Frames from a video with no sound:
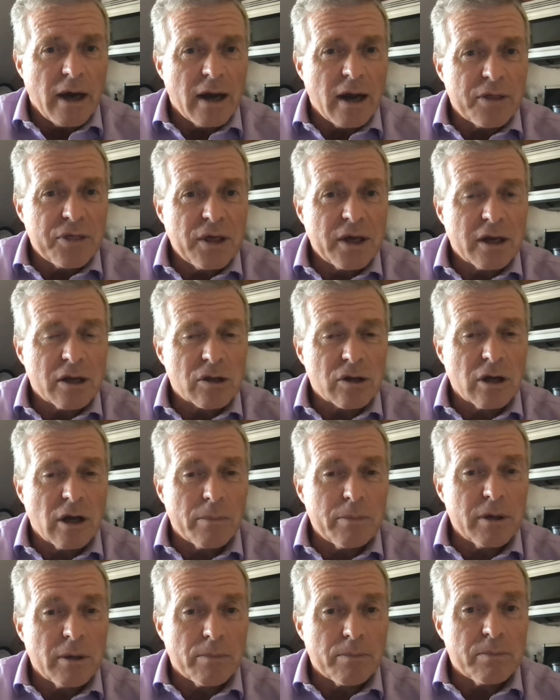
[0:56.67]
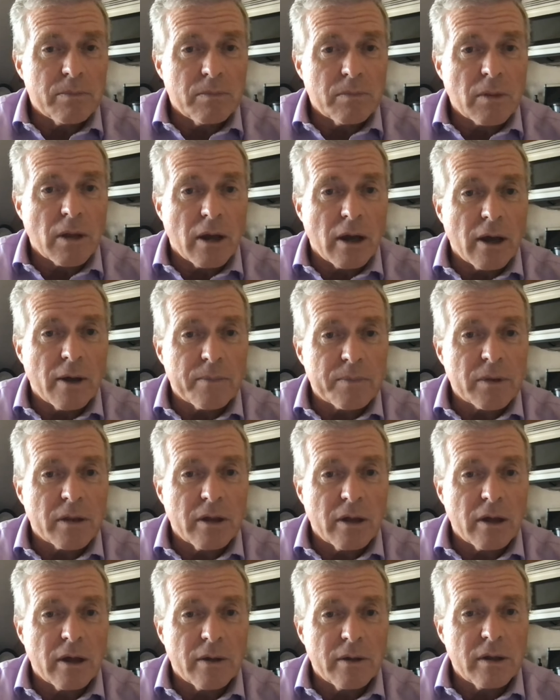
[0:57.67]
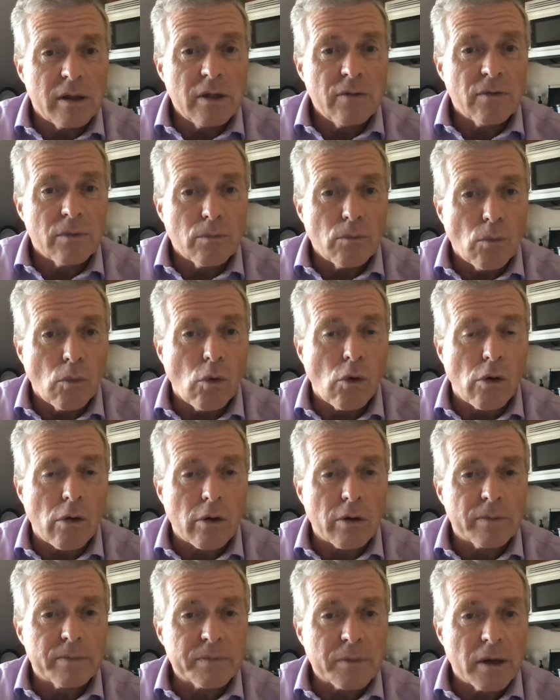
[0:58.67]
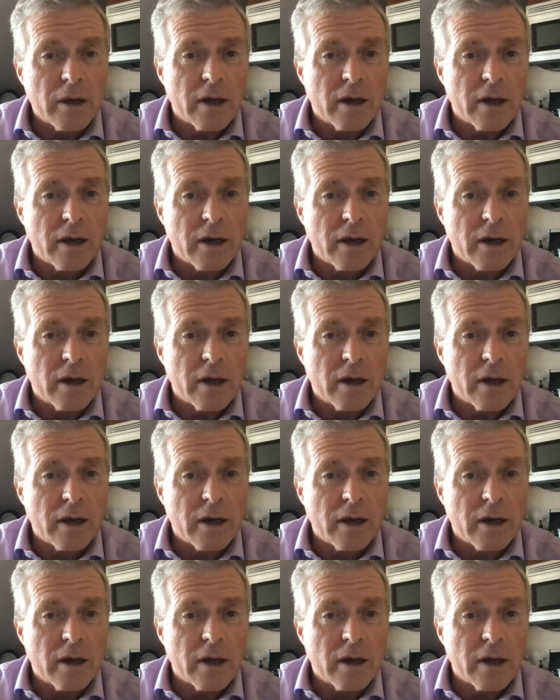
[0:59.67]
and I think it's going to be a um, even more.